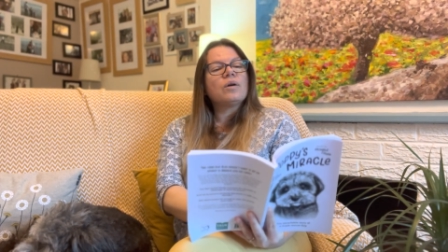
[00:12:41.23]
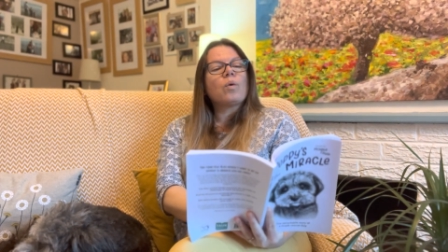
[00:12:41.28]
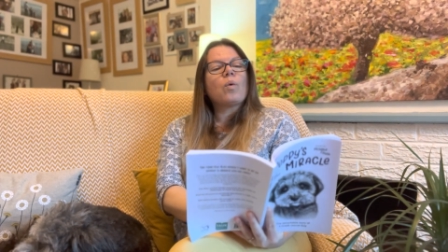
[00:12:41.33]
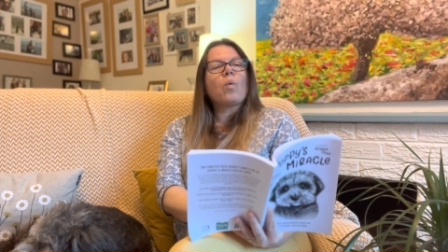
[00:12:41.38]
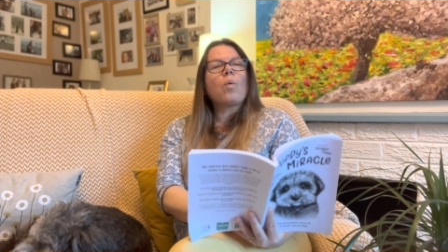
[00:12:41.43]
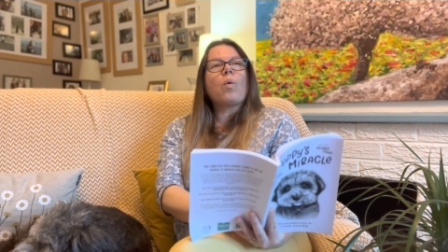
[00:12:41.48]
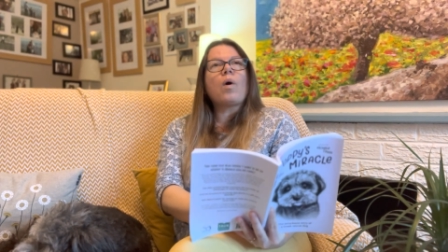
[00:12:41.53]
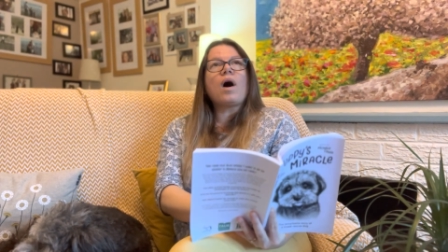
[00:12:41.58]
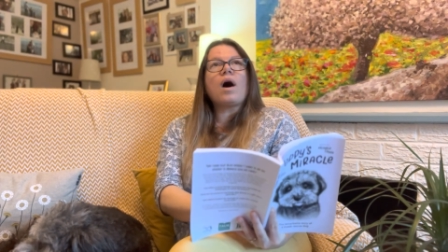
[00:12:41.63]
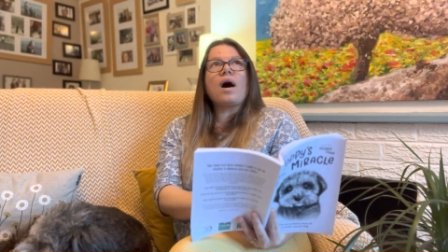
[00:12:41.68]

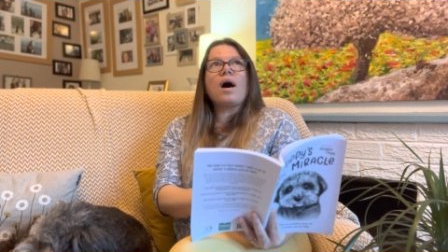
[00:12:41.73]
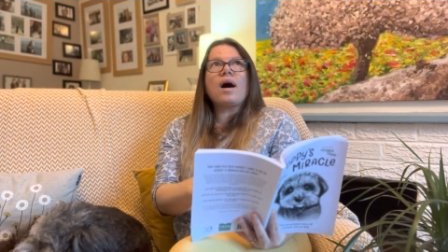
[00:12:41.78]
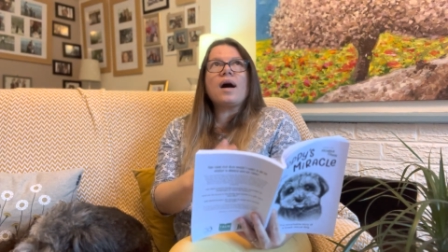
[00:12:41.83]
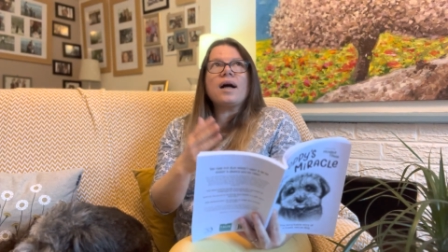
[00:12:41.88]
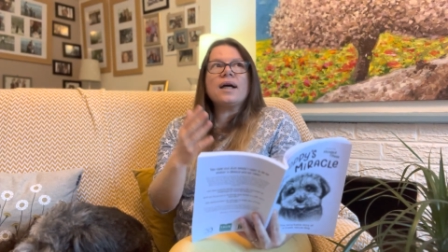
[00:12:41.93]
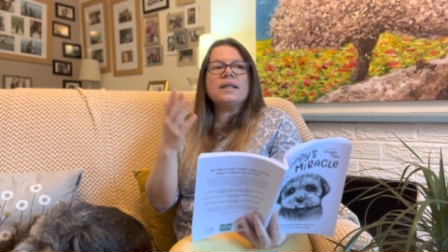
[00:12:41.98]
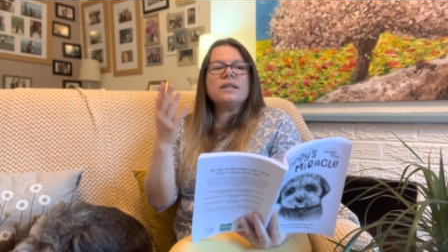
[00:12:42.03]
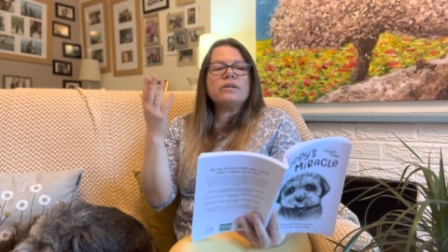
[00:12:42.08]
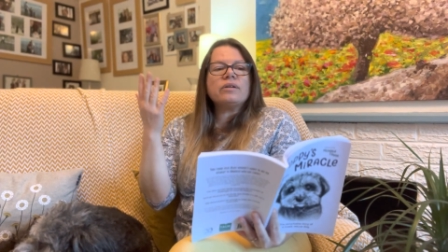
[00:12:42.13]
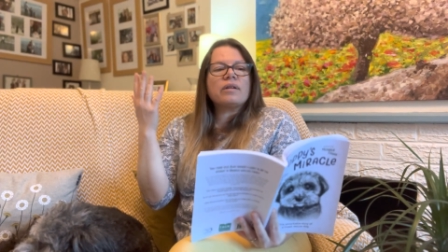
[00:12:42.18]

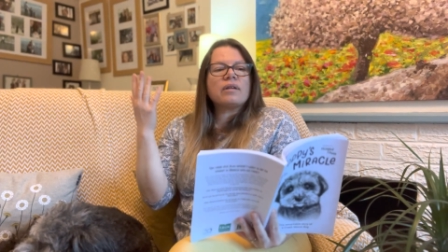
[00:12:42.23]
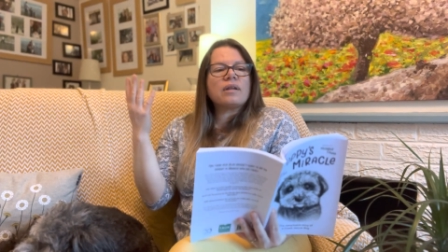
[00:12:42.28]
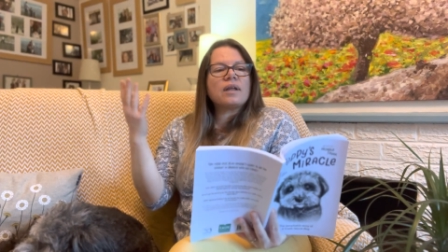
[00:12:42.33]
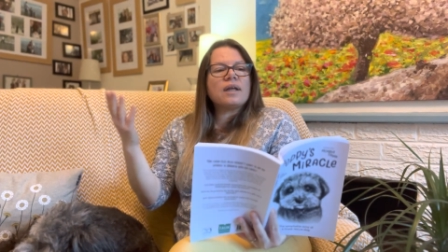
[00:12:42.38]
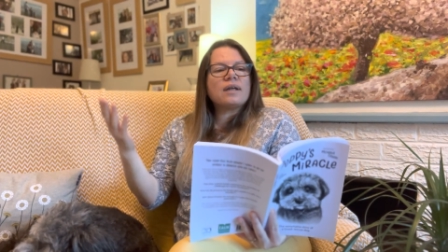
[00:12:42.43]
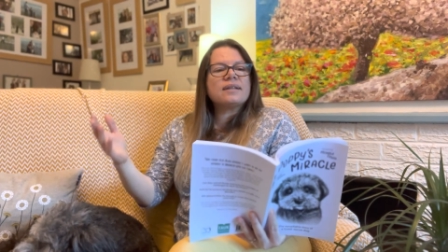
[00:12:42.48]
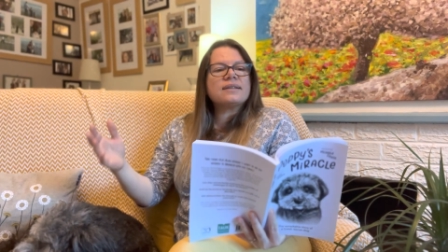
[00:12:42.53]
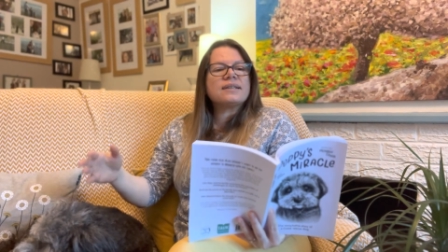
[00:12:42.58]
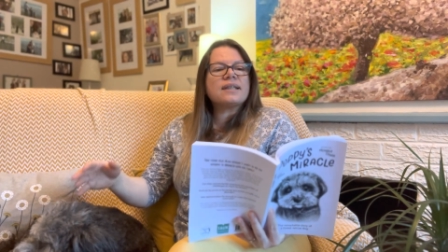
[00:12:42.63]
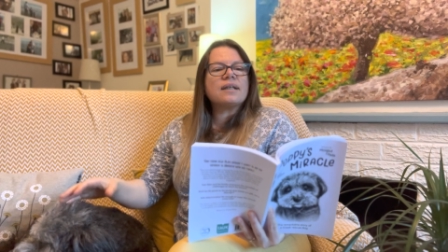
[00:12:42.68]
Why do
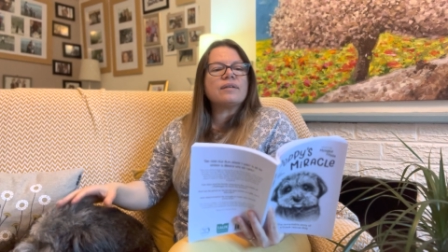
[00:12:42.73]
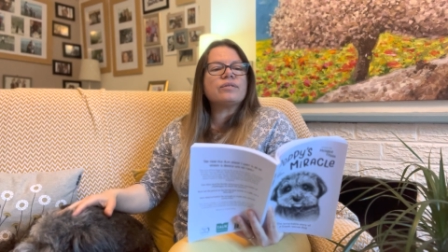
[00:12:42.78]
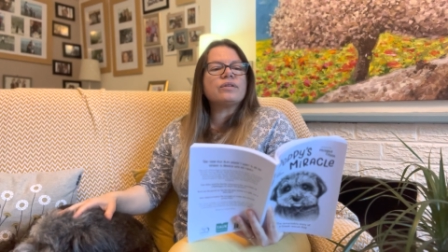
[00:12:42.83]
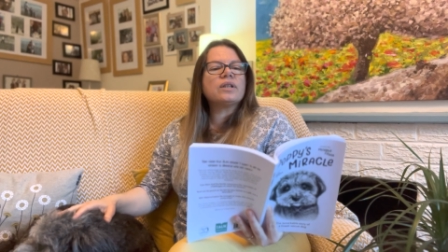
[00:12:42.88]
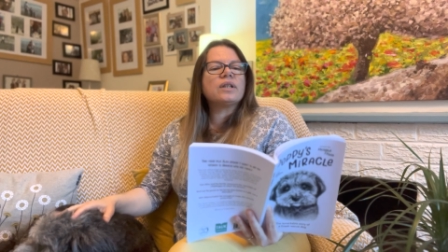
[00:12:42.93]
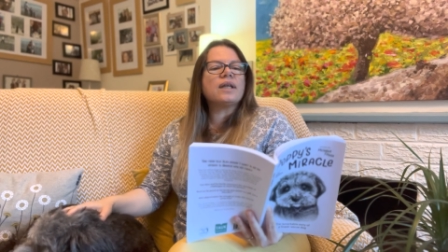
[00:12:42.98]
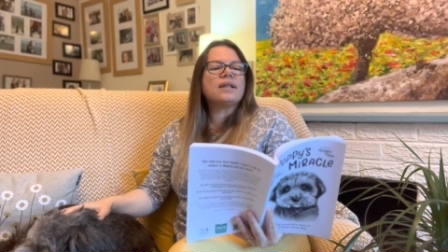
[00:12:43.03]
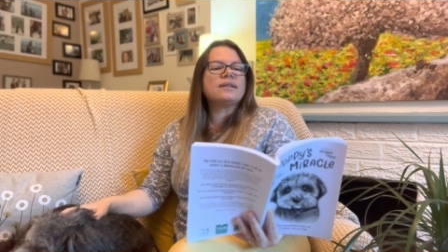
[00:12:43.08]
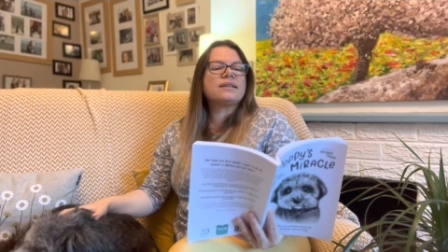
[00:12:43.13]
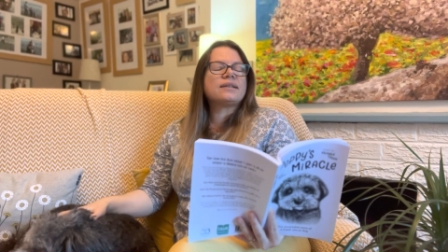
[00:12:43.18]
things have to
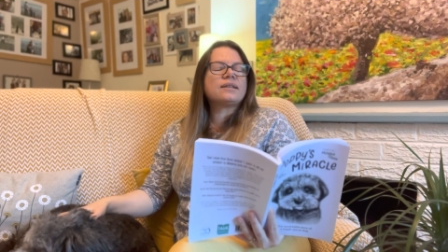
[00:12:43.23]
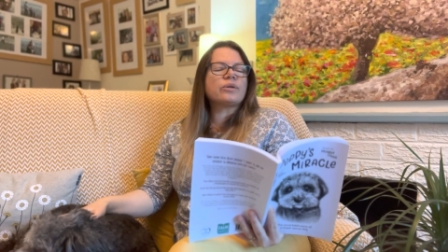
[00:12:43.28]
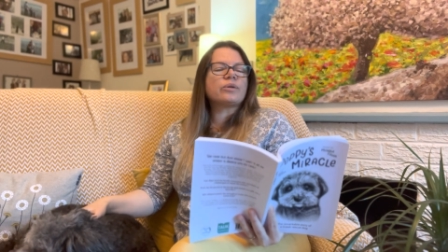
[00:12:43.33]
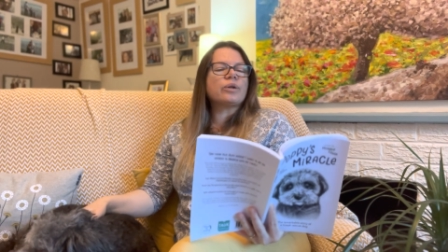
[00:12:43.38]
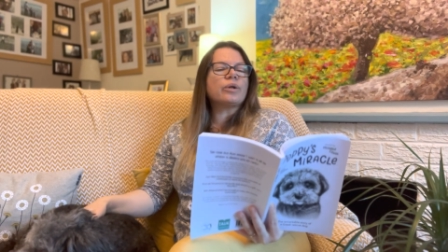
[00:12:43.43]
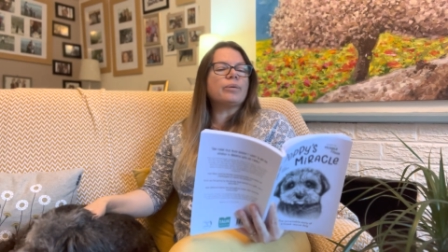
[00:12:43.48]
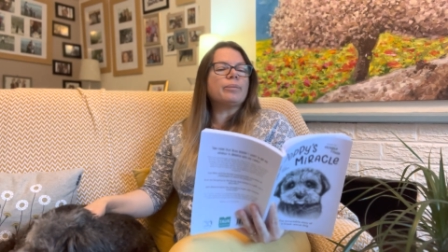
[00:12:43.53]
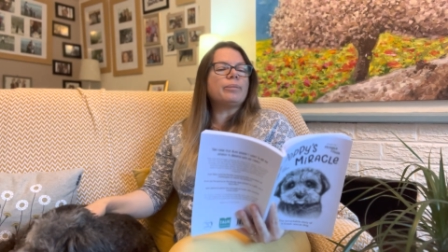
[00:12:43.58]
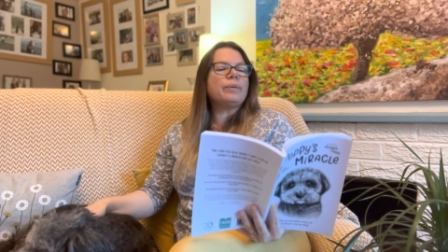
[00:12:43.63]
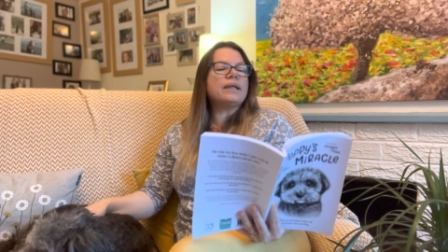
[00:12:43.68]
get so
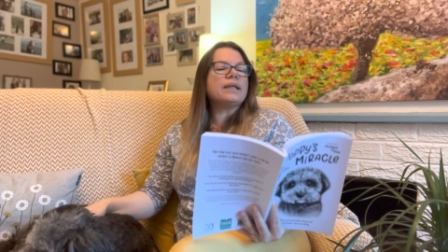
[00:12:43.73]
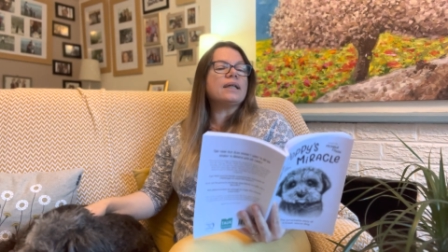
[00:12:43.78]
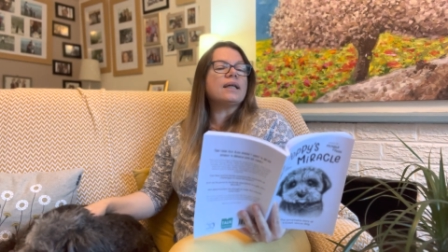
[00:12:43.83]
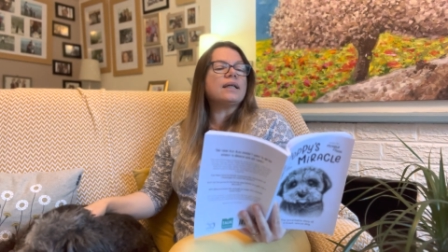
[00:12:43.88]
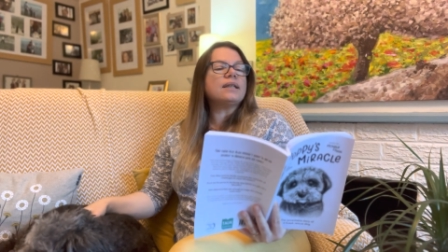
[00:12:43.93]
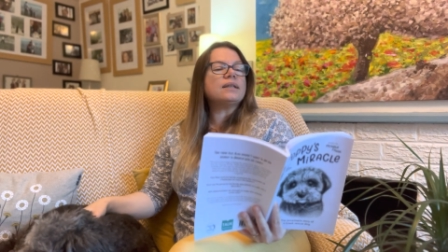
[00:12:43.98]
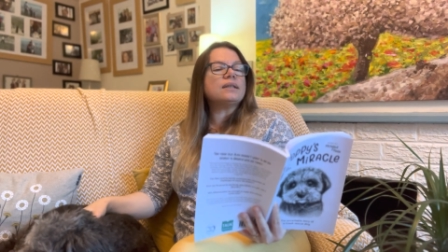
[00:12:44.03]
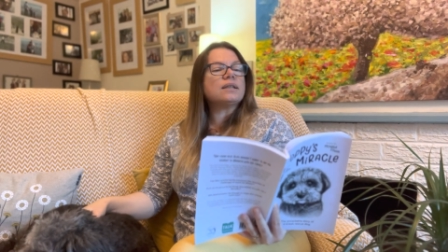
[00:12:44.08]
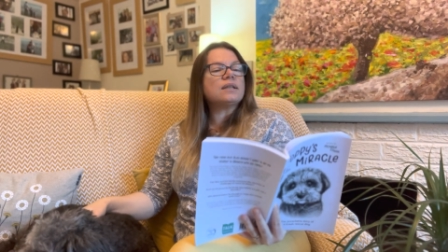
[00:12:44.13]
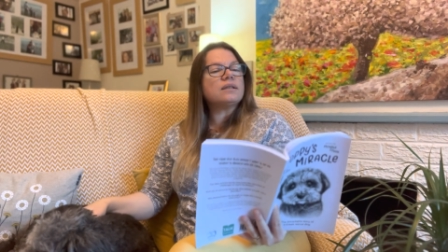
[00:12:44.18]

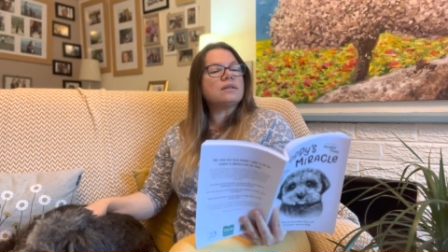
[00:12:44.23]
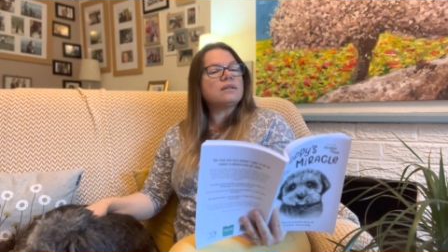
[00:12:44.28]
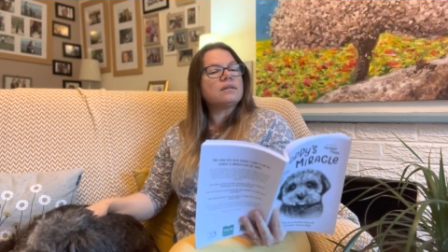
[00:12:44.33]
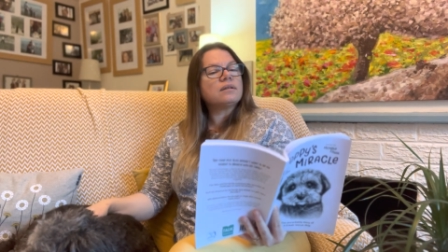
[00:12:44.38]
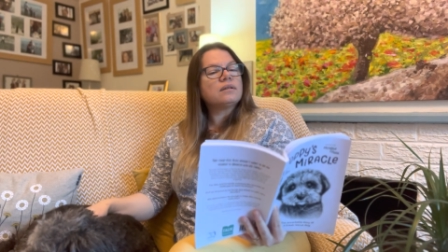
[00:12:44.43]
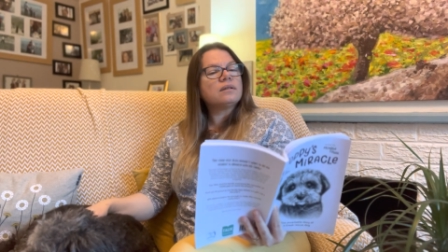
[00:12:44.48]
complicated?